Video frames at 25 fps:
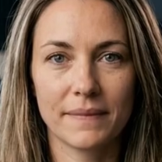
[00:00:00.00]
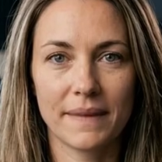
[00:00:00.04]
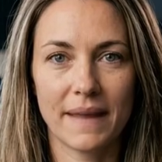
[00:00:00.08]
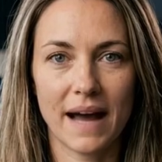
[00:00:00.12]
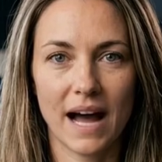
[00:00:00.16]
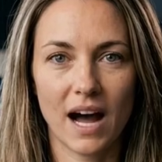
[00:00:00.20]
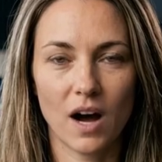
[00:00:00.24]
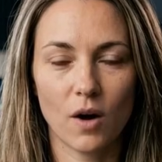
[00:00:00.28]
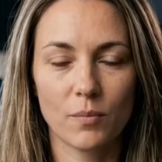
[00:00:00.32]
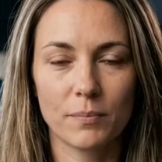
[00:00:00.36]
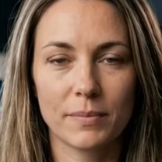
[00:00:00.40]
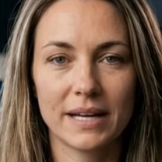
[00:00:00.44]

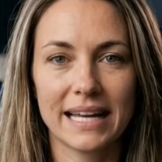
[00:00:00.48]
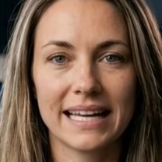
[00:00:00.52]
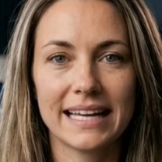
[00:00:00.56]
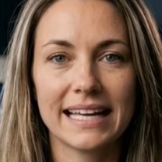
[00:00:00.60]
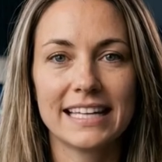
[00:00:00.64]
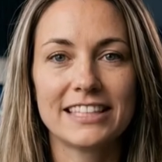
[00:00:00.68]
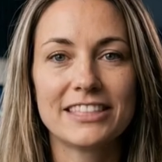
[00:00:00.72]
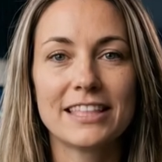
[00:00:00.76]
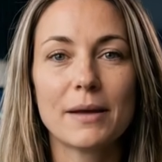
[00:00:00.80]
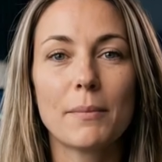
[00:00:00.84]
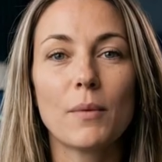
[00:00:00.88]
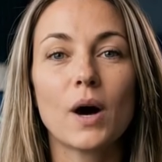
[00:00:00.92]
How big
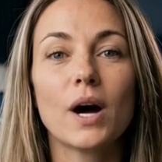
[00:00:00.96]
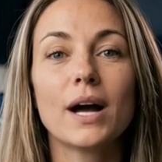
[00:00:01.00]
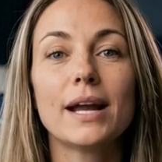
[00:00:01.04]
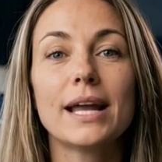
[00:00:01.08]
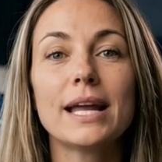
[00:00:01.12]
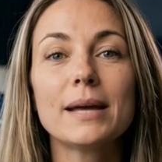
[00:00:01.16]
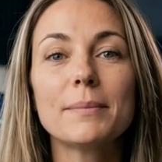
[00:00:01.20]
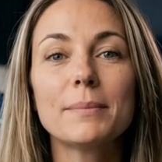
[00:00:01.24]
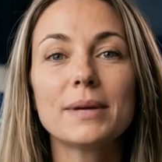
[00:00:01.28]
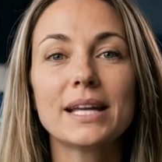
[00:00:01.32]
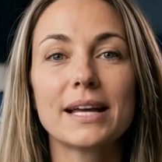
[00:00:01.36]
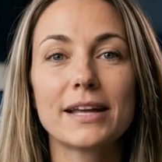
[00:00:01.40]
is the
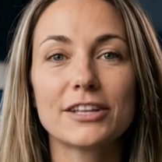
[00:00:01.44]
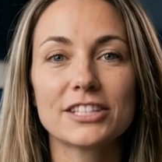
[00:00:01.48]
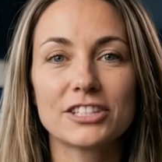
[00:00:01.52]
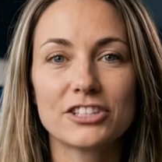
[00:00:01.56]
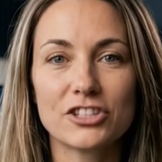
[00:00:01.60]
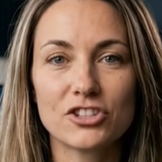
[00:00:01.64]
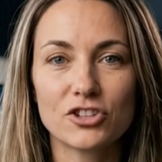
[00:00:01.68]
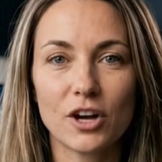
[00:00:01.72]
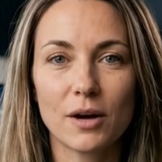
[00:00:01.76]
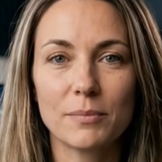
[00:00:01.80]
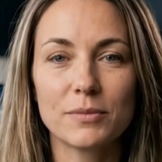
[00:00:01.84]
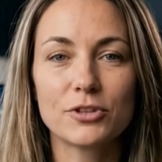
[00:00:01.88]
market being
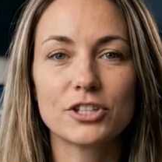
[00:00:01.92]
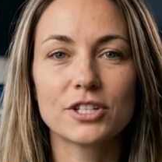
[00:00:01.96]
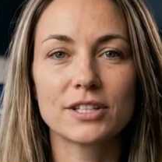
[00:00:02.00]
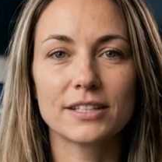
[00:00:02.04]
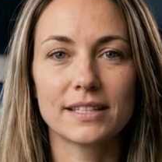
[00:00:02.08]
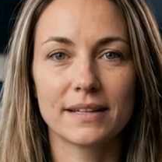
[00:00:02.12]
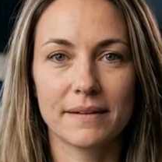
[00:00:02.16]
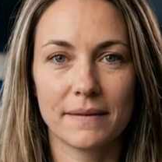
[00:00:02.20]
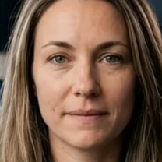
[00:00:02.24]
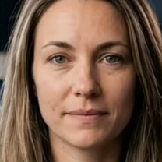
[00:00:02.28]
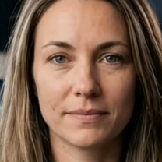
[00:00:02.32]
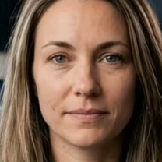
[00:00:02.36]

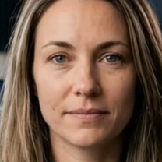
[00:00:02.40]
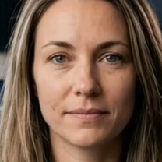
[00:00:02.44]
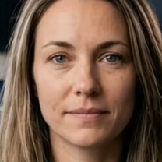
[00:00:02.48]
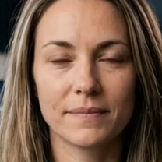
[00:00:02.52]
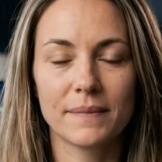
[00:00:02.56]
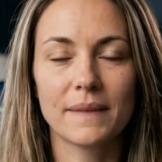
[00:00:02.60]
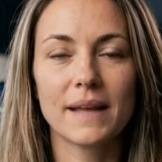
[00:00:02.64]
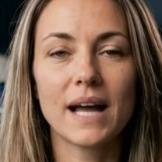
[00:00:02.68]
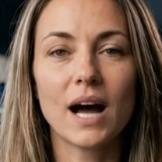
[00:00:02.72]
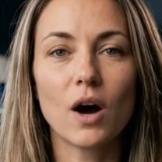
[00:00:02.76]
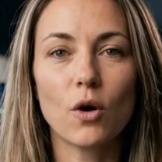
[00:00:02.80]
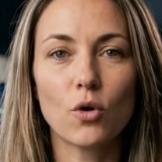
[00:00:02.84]
disrupted?
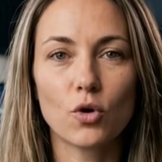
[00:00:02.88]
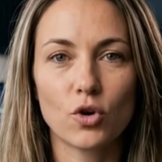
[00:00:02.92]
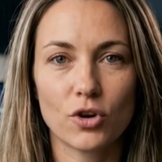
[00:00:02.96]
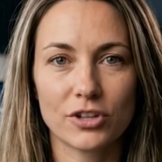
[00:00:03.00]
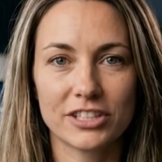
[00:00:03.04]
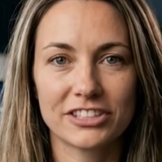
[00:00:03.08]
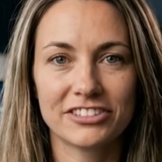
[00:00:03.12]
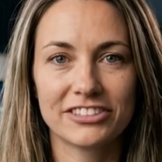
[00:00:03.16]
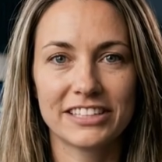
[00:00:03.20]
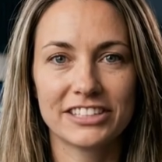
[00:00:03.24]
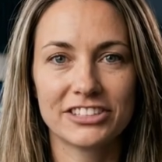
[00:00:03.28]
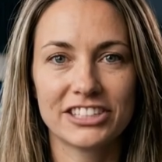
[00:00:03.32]
How good
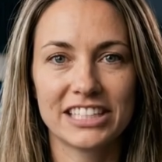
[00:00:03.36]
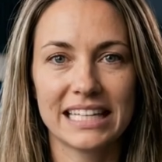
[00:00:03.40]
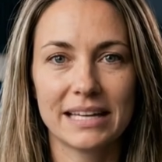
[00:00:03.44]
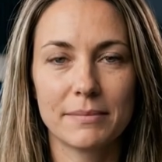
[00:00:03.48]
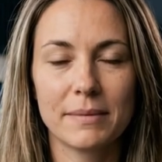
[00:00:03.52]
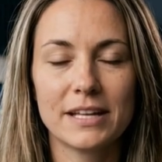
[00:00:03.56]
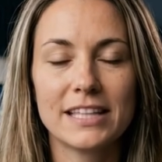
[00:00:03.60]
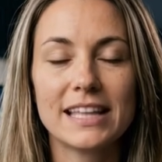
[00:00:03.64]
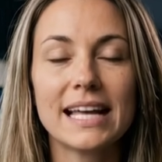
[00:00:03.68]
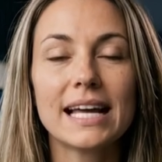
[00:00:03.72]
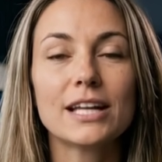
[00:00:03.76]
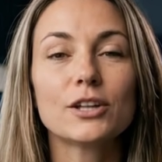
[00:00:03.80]
is the team
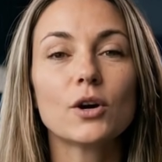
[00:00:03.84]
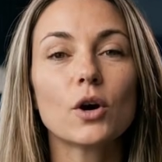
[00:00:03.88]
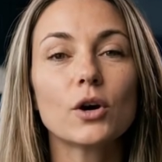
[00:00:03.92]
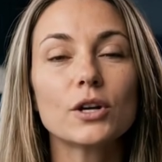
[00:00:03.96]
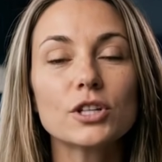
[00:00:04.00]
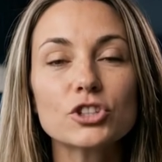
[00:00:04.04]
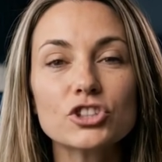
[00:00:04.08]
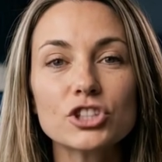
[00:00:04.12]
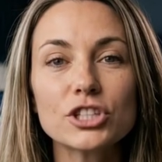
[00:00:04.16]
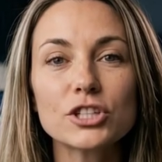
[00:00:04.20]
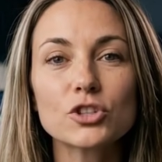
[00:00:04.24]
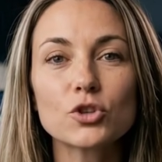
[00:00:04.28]
in
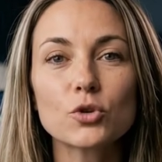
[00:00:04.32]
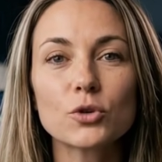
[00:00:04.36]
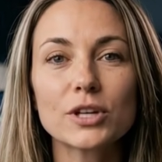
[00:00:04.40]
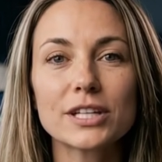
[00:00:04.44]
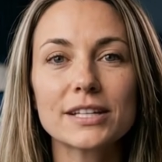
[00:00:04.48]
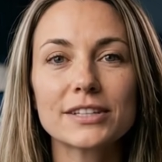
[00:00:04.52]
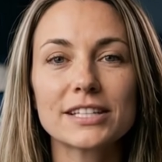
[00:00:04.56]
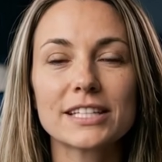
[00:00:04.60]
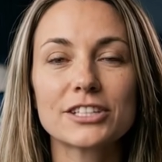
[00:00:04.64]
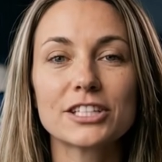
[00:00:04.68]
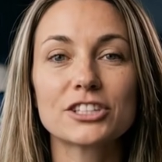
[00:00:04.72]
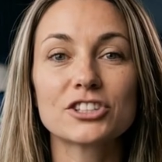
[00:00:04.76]
technology
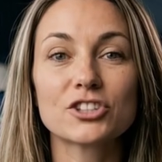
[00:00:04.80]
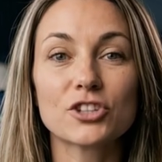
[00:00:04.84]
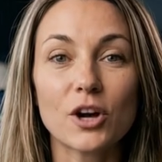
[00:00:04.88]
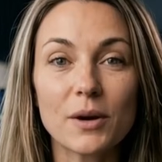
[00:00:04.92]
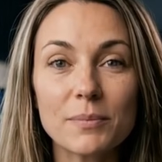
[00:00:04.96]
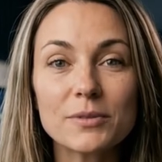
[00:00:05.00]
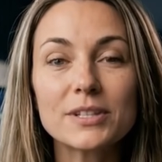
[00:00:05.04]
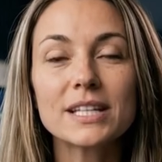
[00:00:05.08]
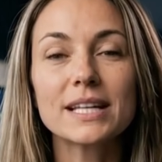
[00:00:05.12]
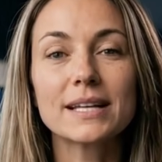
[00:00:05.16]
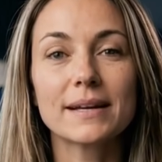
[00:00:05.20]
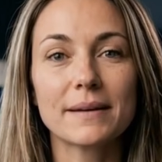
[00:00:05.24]
doing the
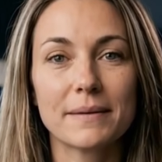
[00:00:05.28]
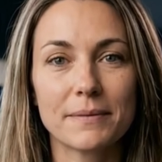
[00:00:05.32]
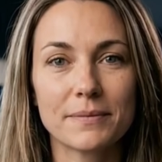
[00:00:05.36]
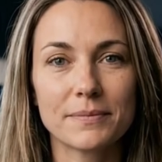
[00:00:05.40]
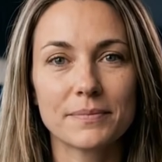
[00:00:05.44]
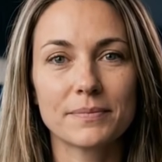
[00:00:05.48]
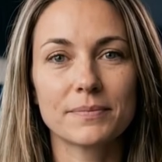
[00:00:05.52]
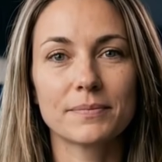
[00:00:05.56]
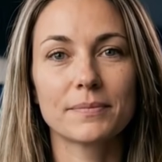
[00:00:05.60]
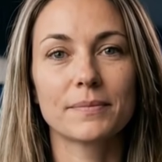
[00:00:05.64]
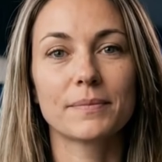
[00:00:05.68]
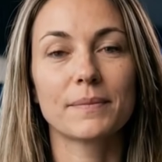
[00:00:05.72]
disrupting?
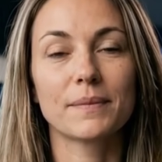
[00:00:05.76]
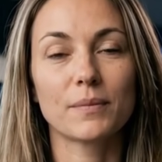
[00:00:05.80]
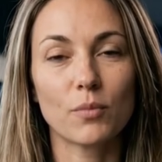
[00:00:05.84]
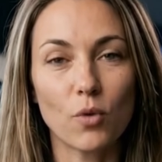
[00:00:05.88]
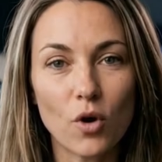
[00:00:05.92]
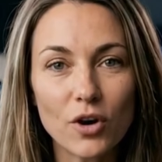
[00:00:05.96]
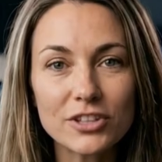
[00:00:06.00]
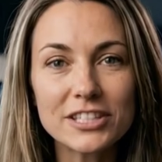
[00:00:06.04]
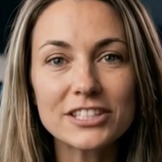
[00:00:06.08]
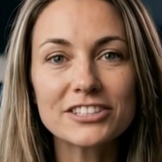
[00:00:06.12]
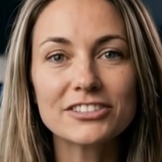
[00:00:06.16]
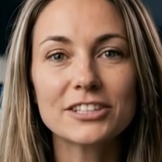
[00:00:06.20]

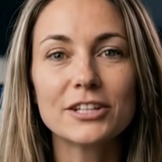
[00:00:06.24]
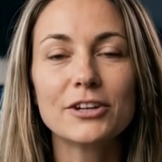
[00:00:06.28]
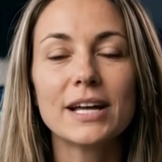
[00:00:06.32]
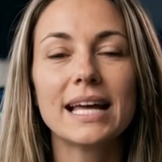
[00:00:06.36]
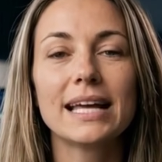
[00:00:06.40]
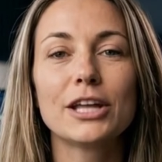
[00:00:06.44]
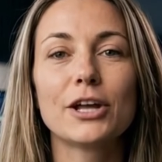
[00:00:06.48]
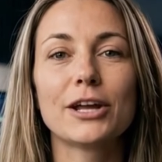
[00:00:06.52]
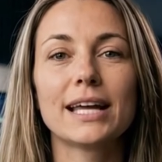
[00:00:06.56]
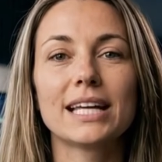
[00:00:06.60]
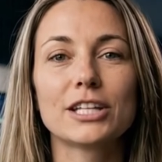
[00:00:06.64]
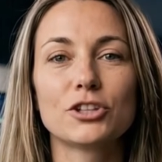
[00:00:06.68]
What does the
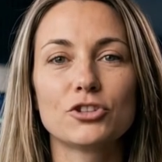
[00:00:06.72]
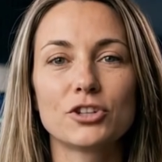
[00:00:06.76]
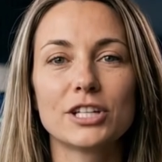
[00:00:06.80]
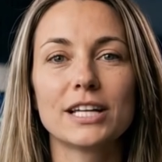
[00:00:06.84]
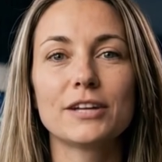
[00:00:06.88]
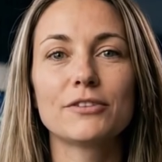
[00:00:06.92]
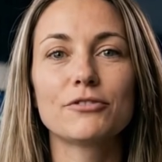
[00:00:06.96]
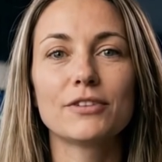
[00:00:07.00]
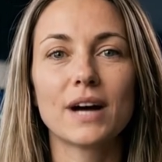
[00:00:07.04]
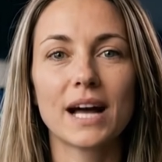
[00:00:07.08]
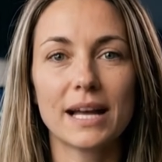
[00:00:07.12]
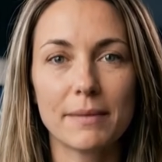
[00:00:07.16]
regulatory
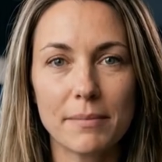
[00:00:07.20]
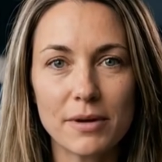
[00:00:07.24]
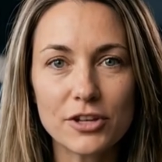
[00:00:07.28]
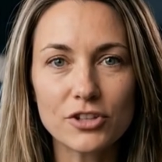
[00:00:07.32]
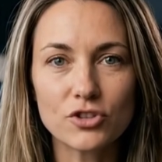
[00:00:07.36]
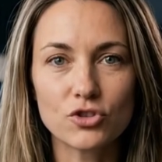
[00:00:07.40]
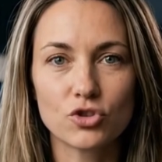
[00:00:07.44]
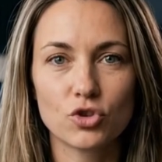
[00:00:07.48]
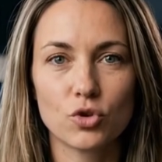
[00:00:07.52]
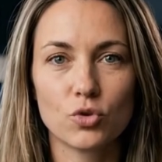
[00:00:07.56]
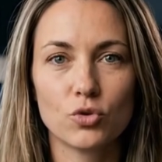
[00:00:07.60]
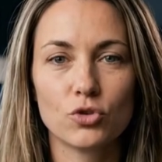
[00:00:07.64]

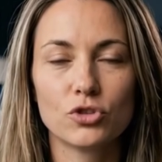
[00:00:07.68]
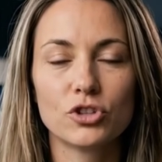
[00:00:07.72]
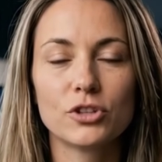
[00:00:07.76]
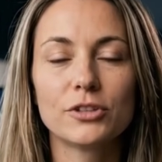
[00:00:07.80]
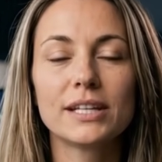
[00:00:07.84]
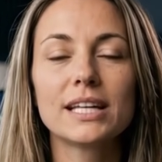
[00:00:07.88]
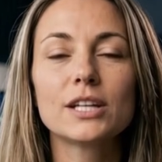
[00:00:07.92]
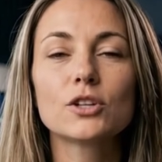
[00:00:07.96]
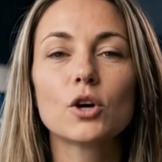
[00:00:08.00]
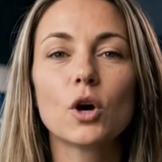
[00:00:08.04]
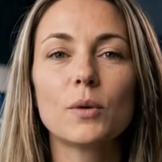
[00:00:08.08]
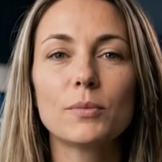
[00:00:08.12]
environment do to
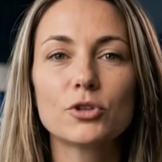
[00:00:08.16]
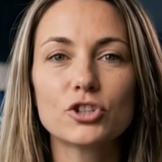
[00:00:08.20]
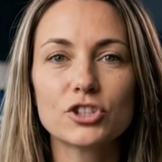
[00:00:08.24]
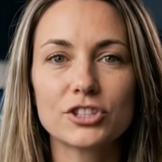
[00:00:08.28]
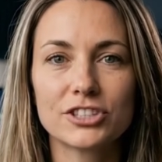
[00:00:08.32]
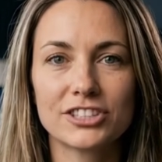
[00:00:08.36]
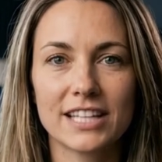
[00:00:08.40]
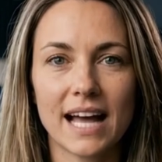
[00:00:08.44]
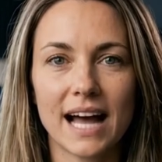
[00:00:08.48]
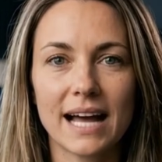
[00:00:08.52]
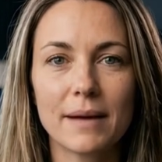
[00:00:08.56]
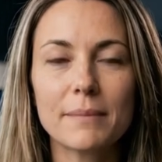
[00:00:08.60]
the
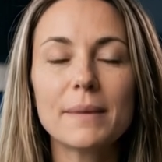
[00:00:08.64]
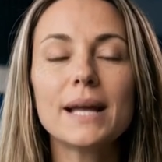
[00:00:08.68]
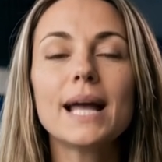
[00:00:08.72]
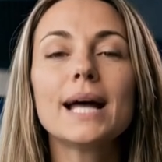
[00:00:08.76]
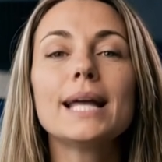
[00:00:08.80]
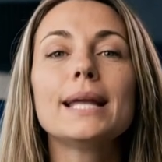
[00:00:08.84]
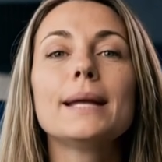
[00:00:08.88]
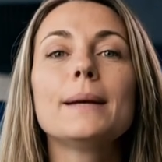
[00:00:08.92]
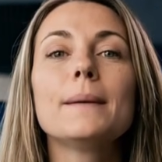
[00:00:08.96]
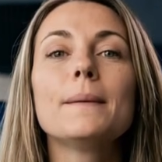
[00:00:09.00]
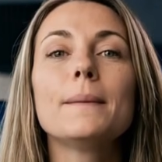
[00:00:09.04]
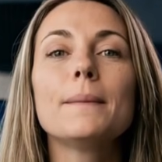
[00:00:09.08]
adoption timeline?